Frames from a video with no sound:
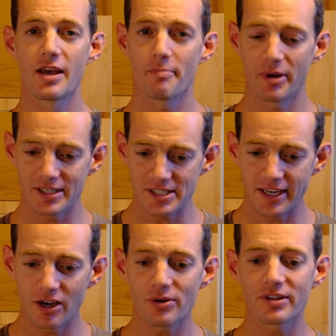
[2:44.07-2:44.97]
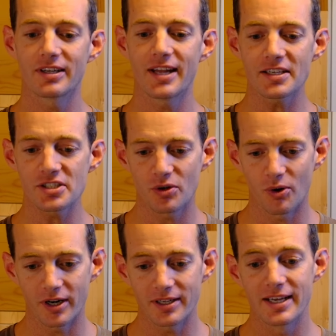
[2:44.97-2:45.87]
But as I go to the next
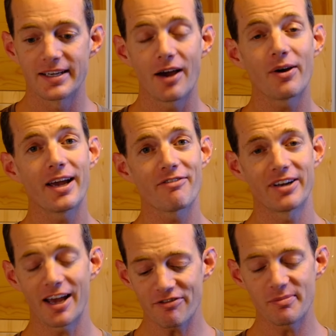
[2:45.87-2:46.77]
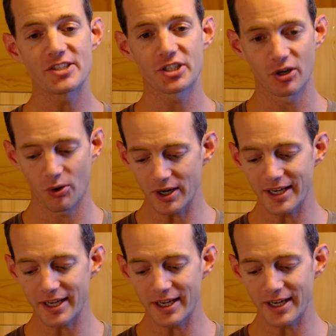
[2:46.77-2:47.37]
chord, now I have an F major chord.